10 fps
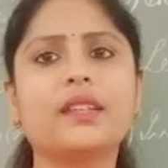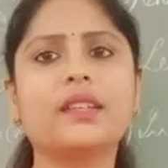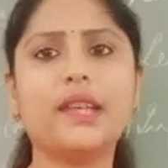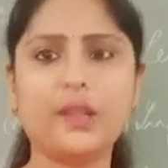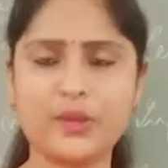
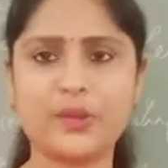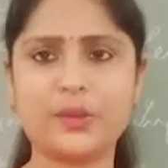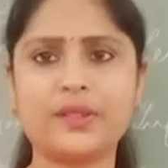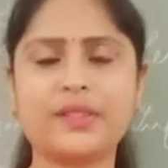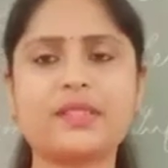Hello
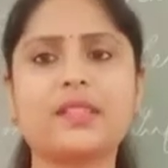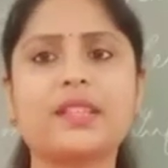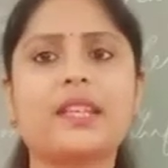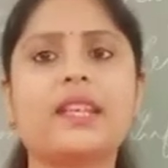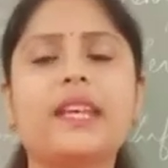
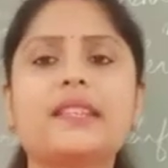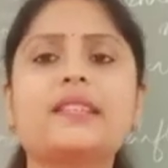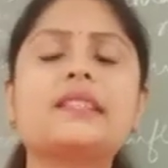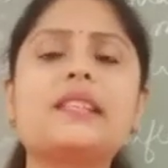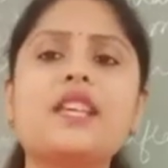students, in
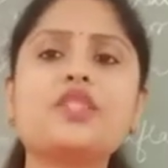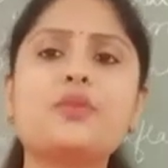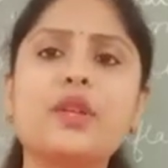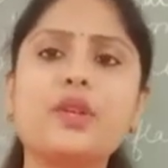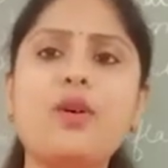this
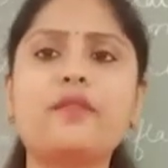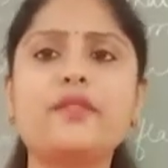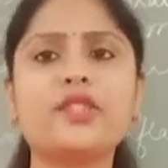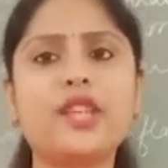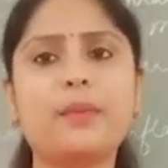last video of
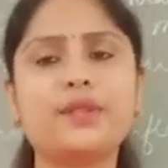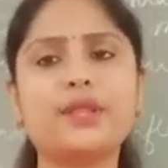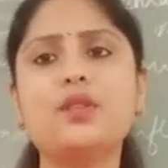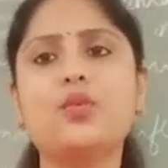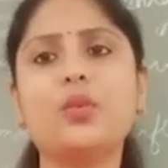the
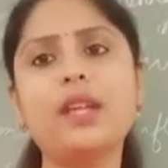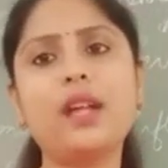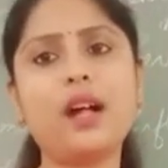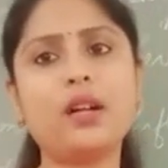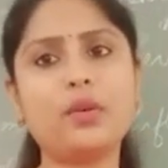chapter,
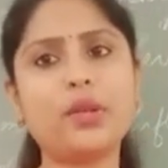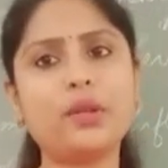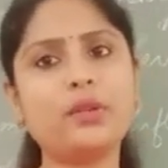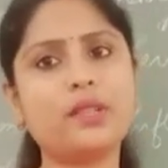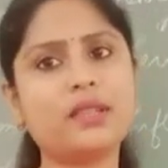we are going
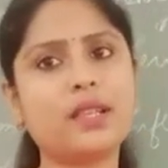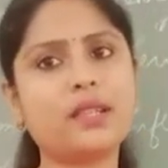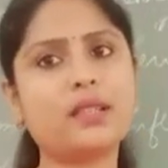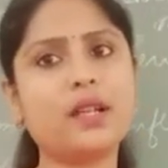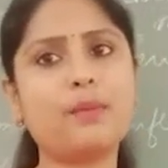to
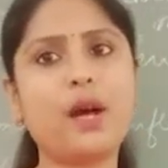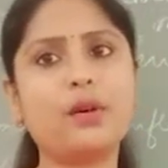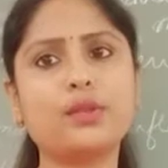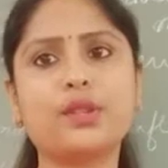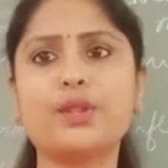discuss
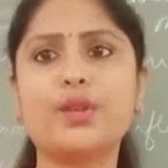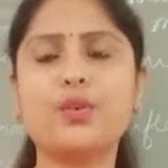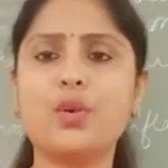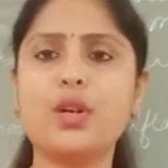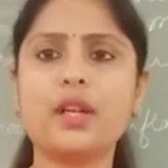about the
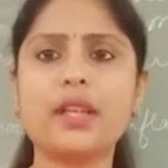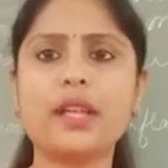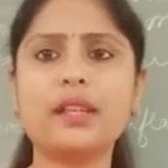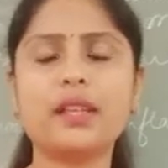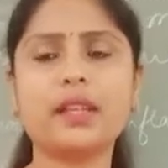
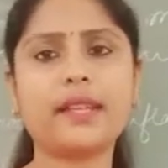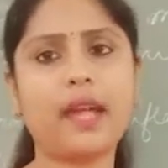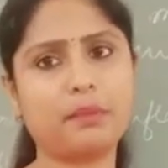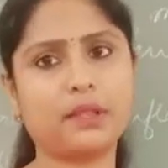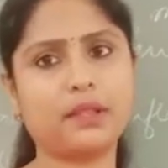working
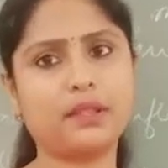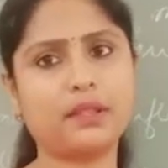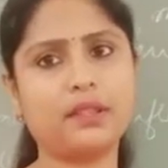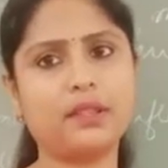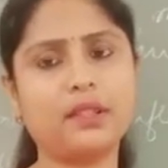capital.
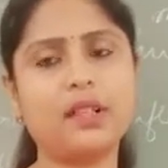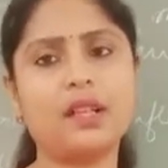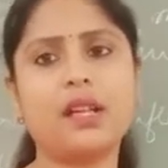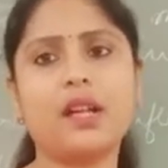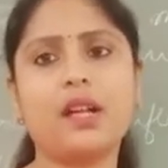
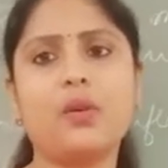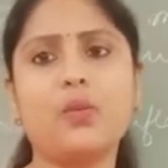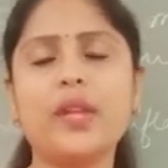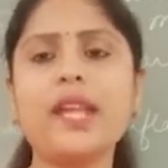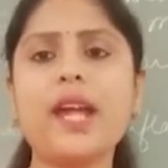
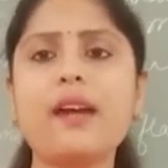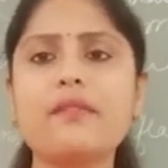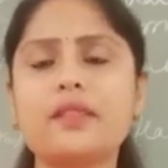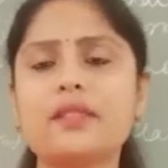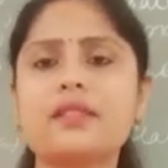We
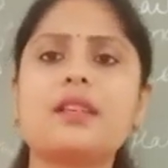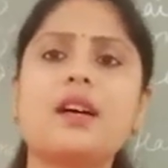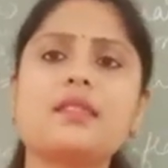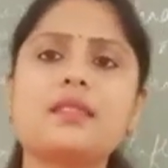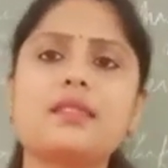have
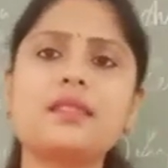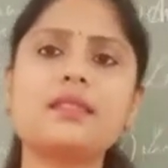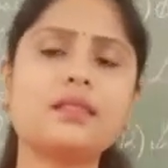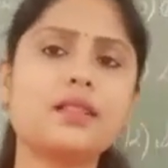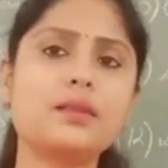discussed
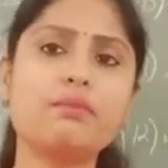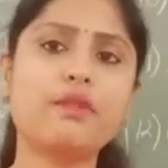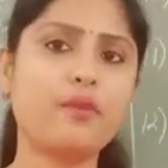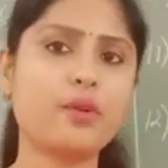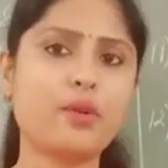this term
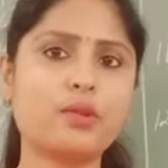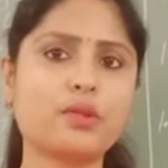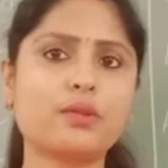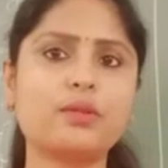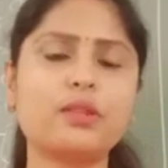before
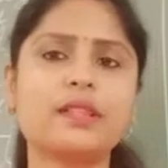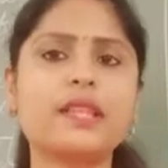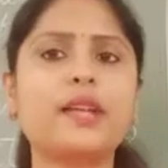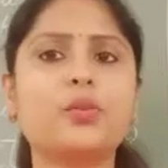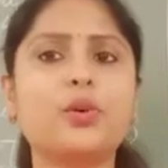also,
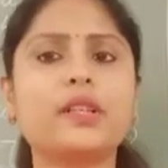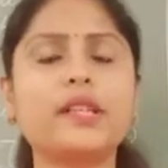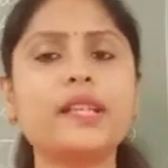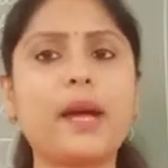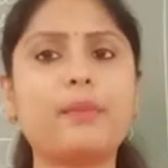that
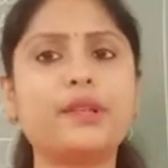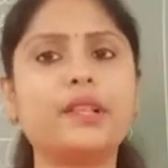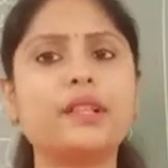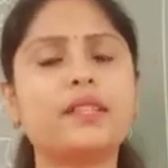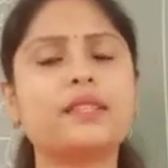working
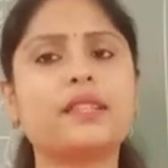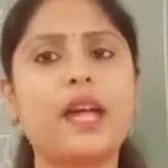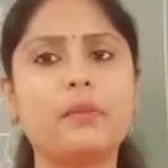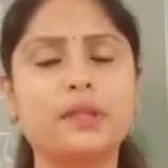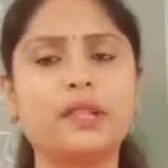capital is a
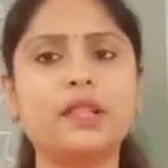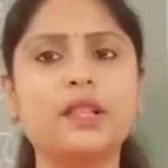capital